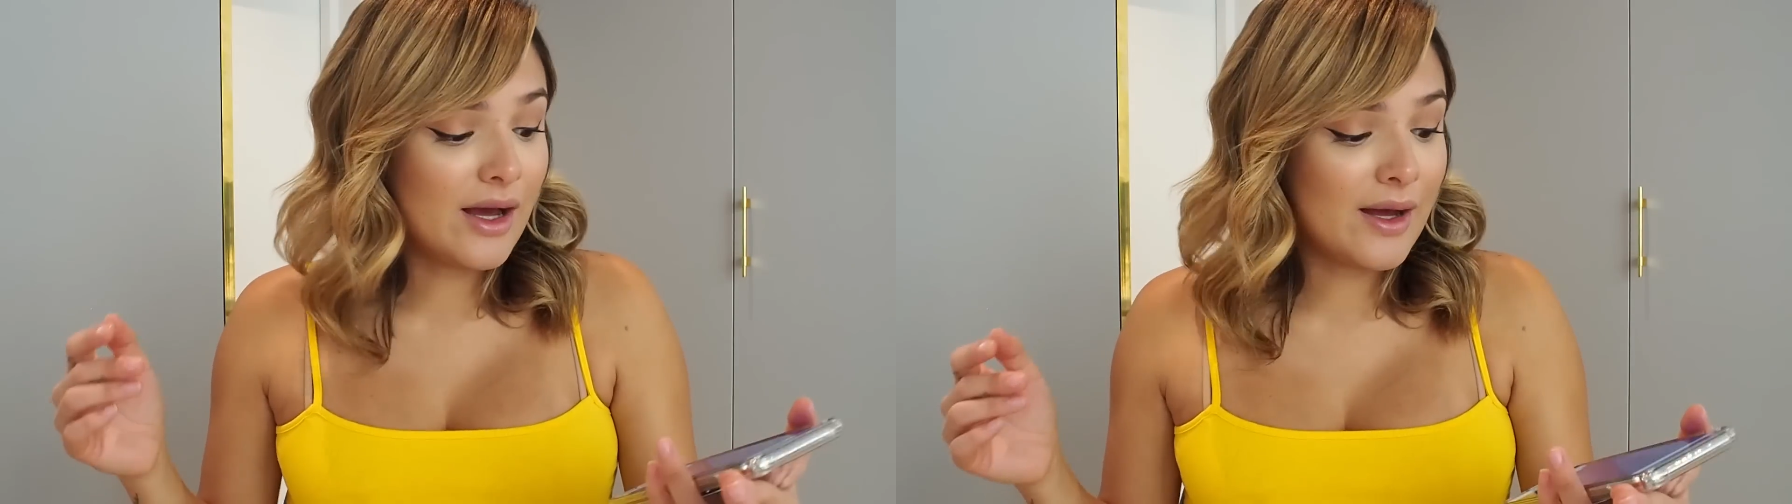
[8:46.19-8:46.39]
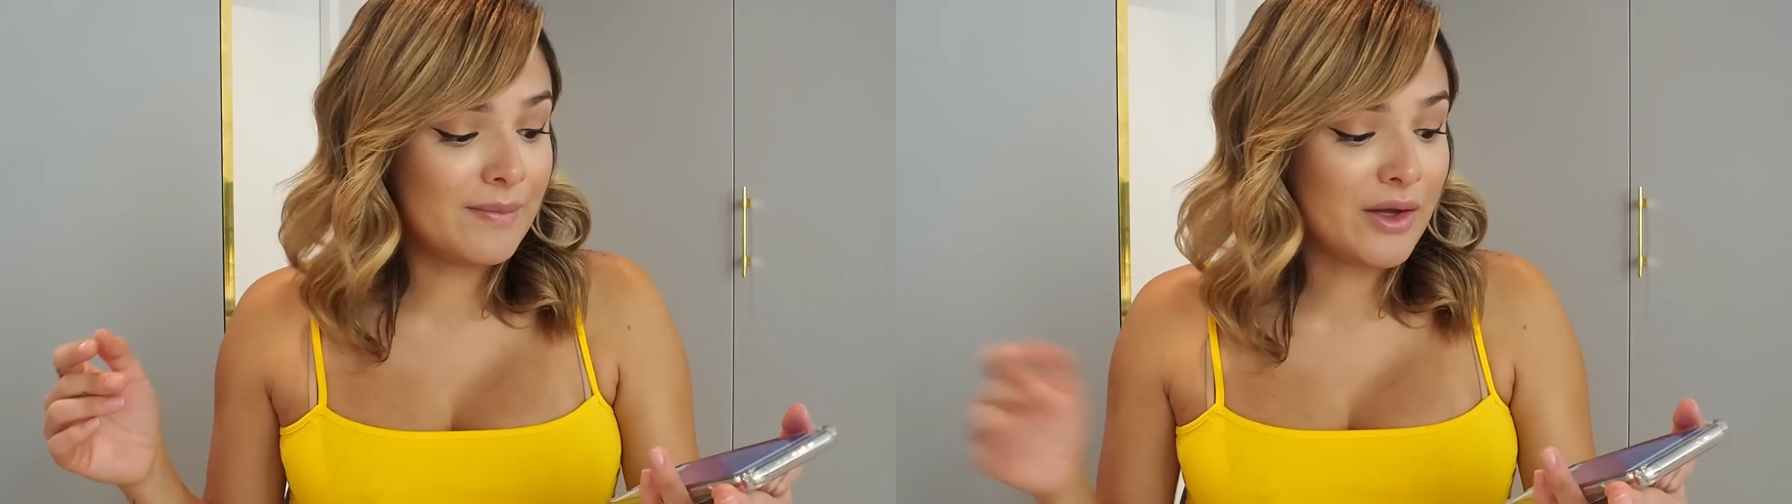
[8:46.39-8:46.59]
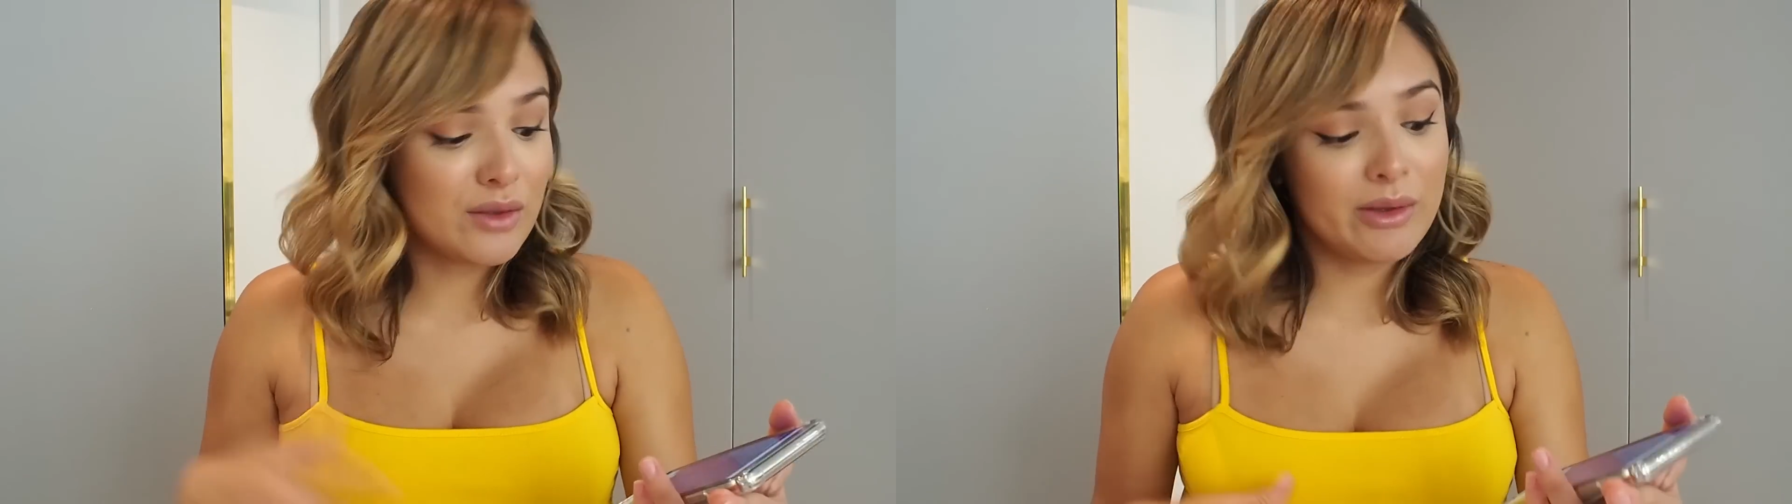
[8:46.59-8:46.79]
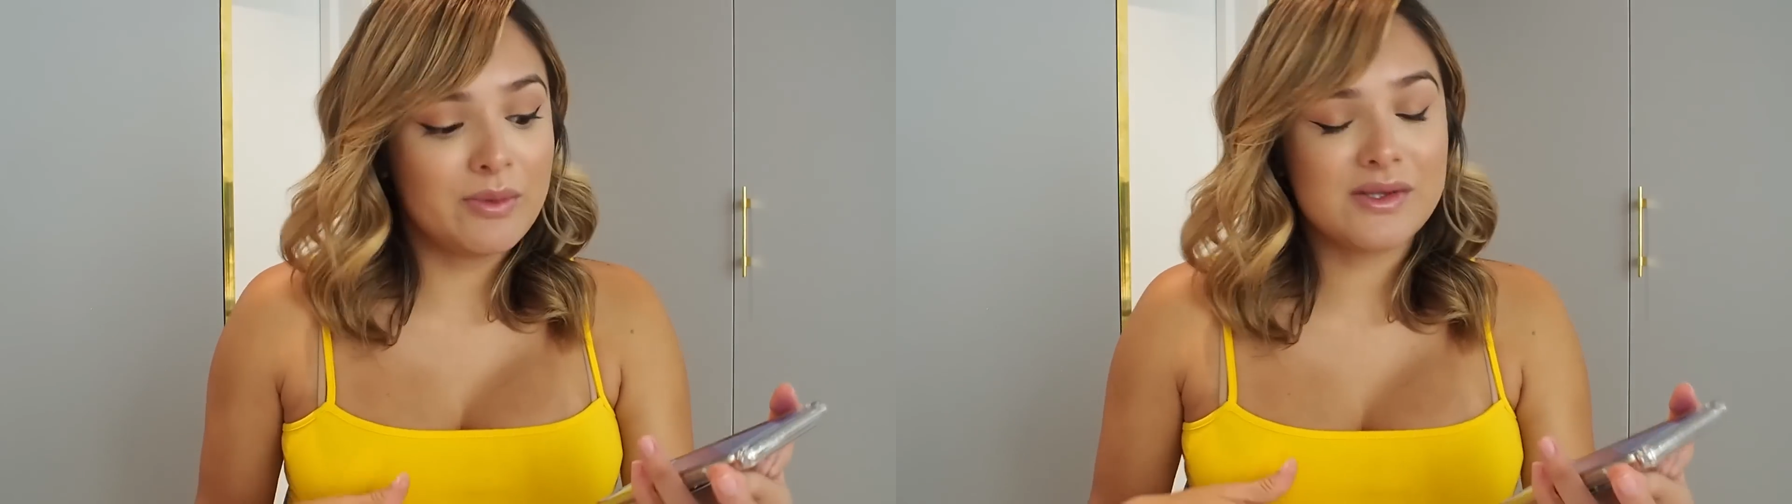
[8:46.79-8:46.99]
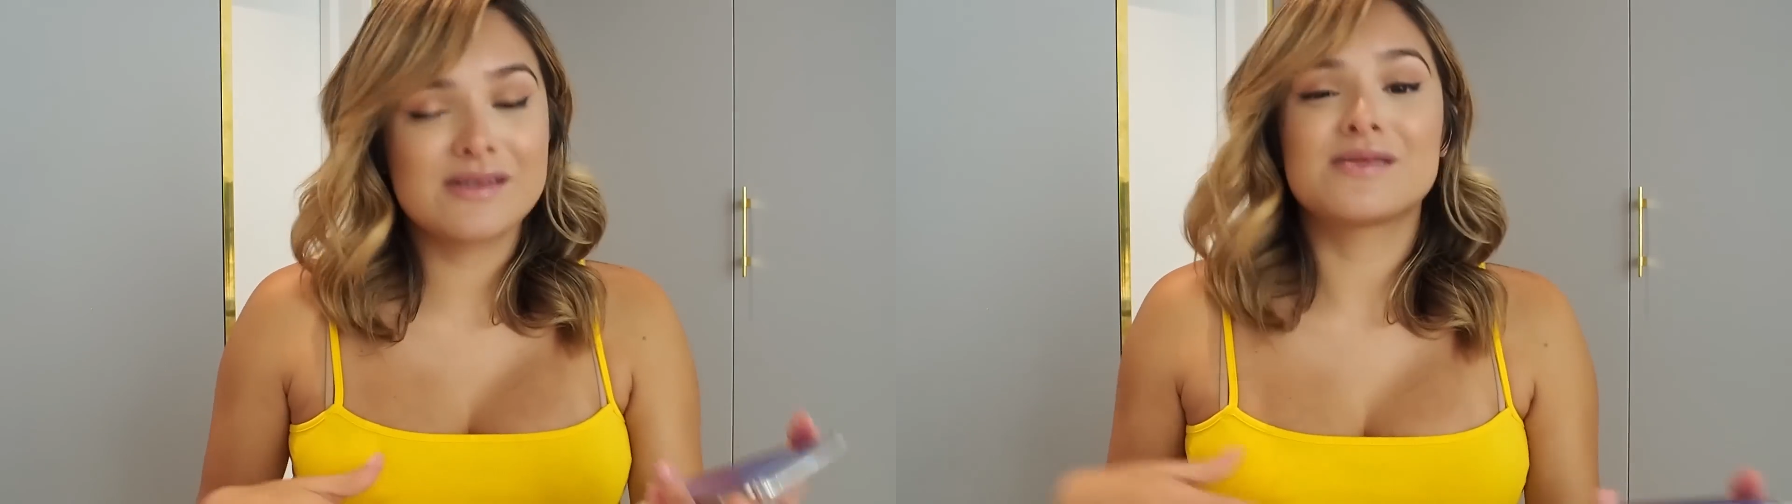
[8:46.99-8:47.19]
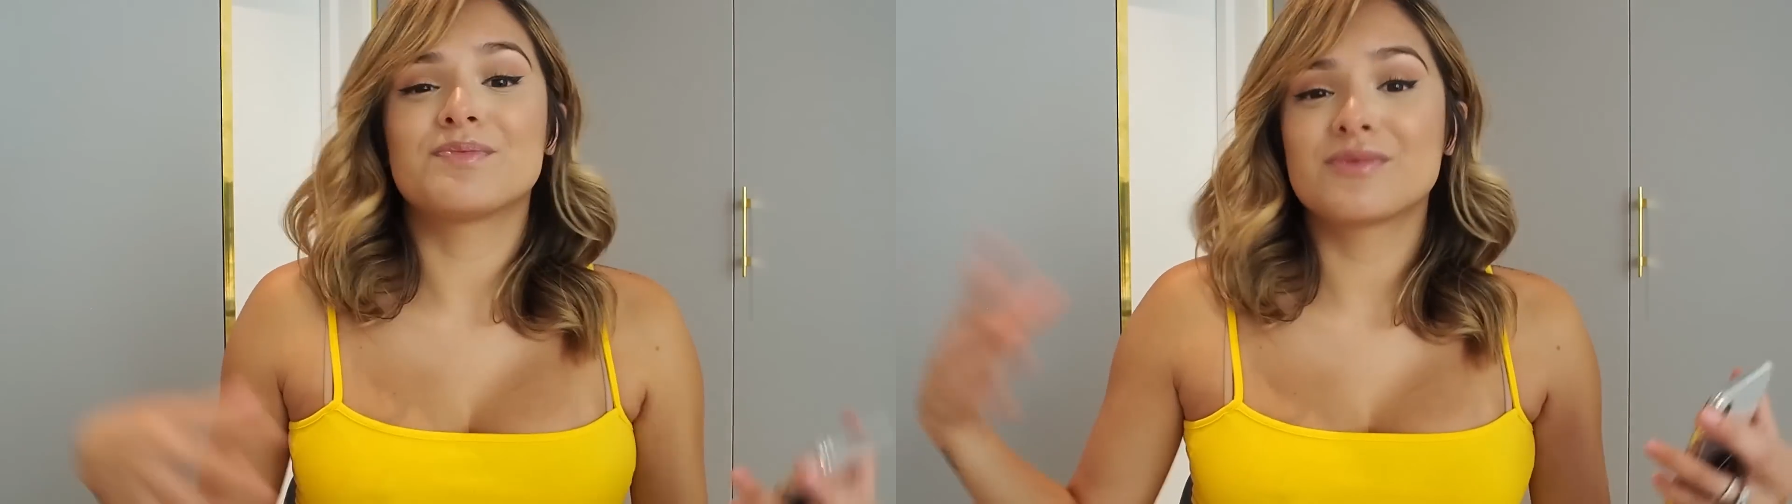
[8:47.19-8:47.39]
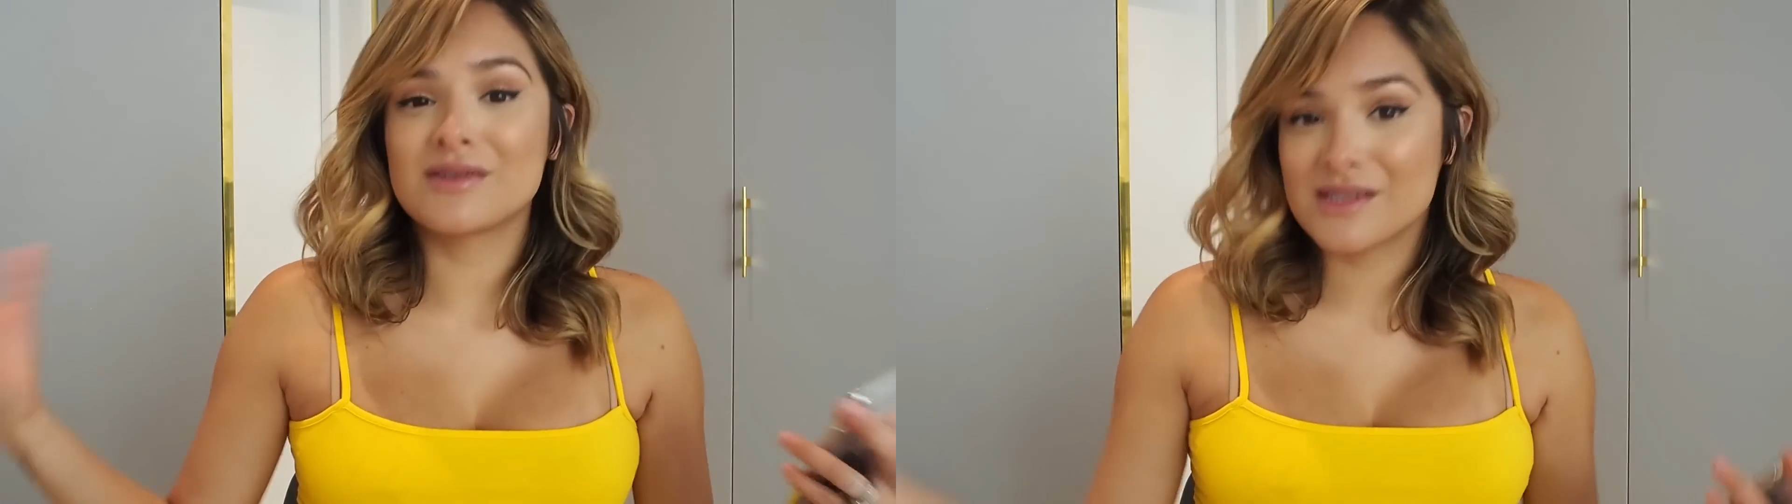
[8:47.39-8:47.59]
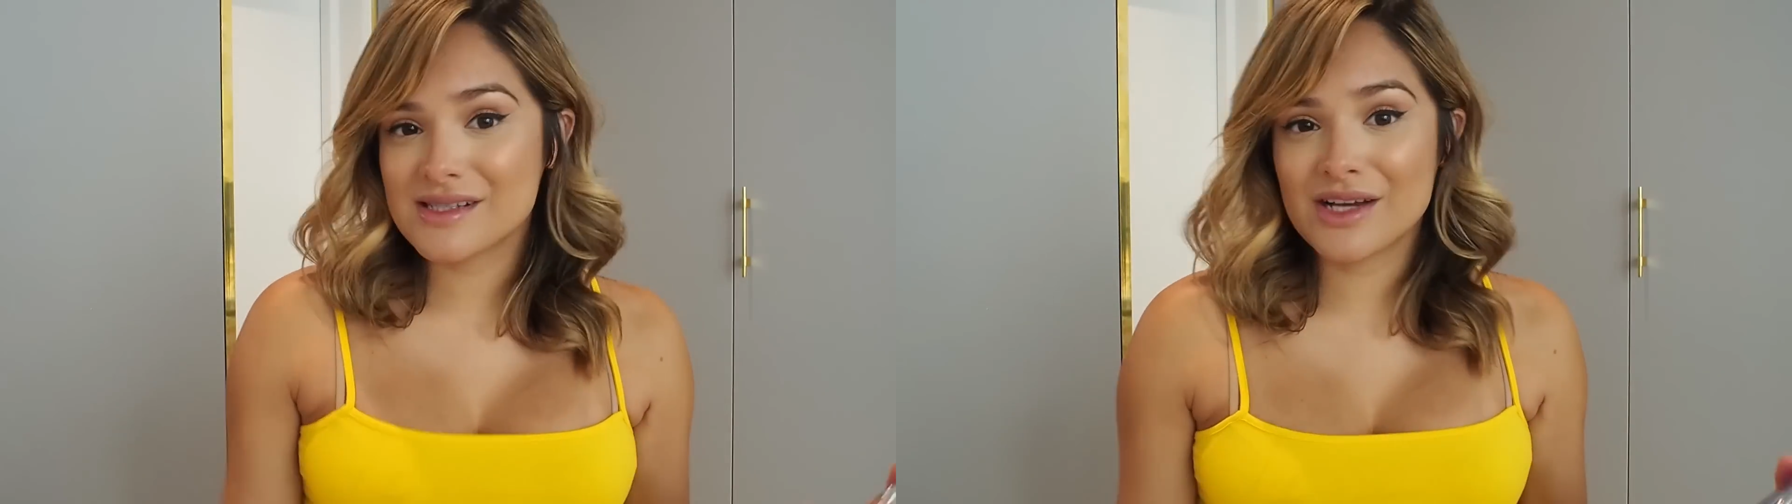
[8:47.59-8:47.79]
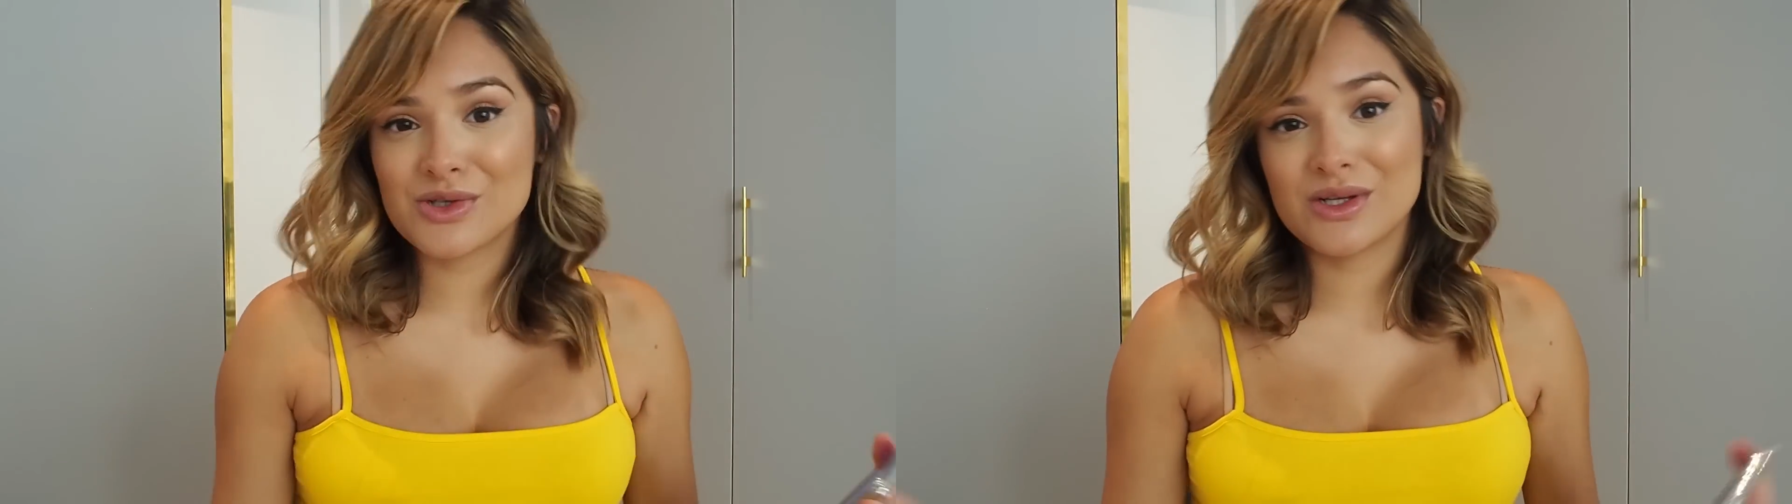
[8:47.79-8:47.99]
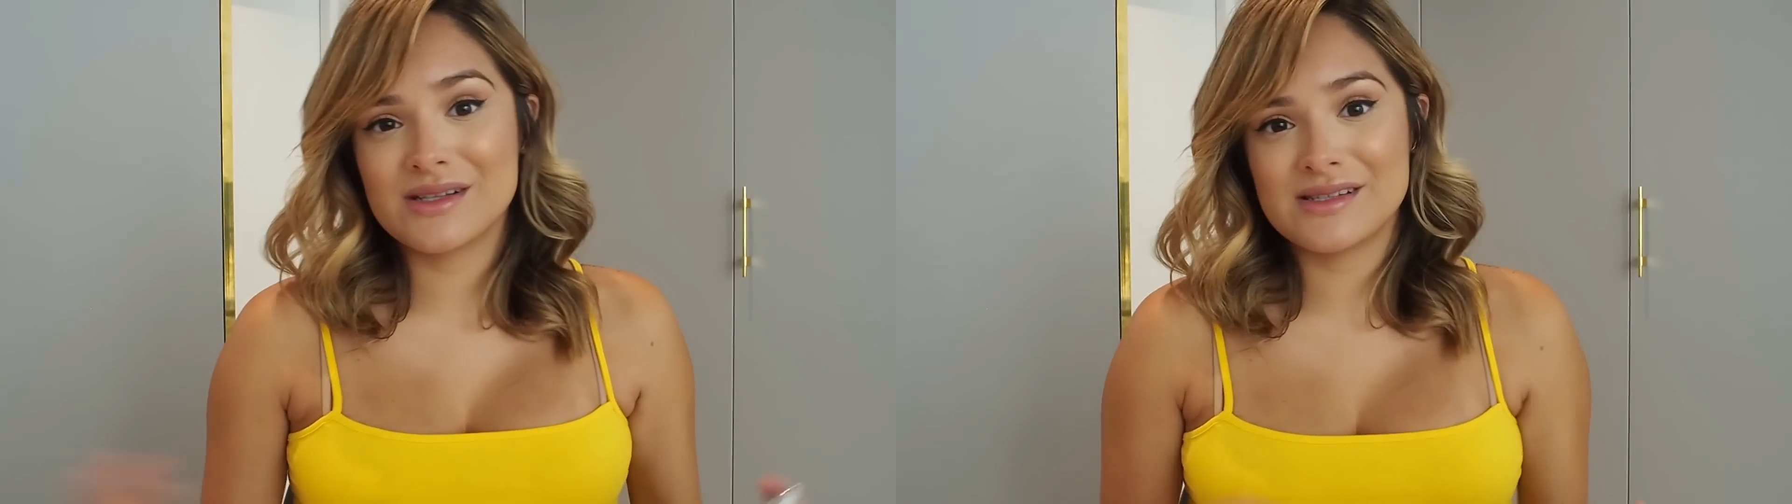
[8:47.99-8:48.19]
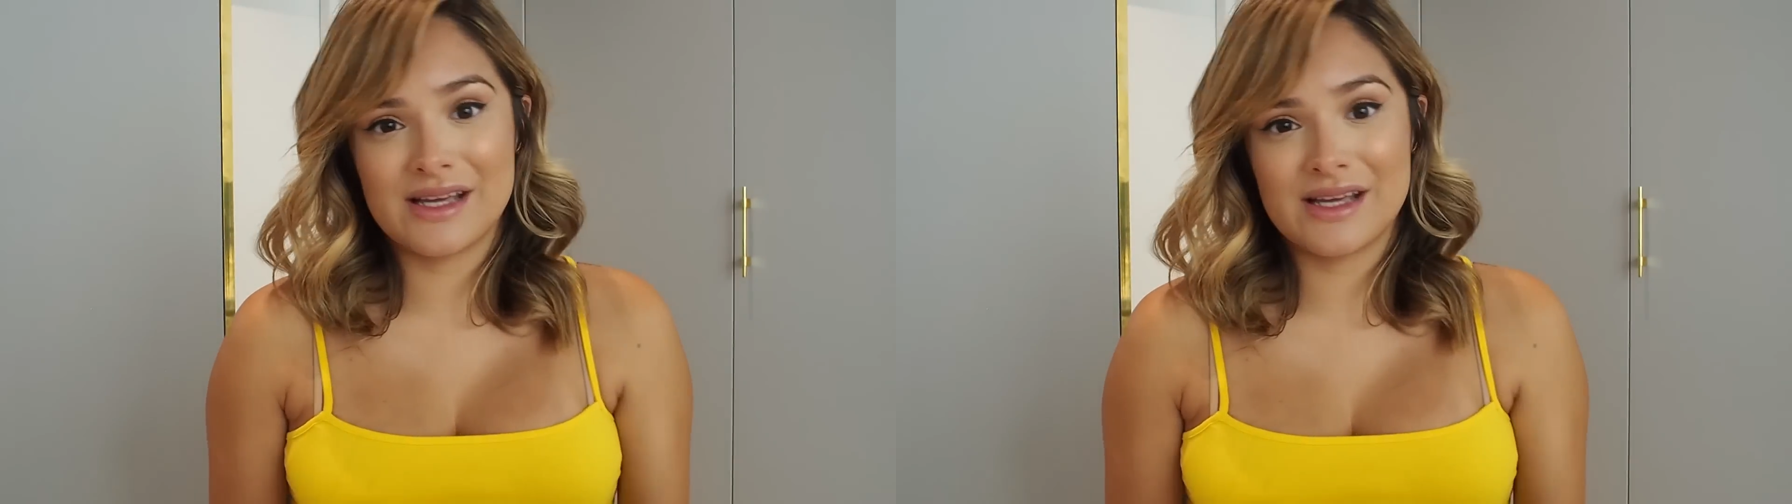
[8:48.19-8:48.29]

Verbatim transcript: Um, other people's discussions,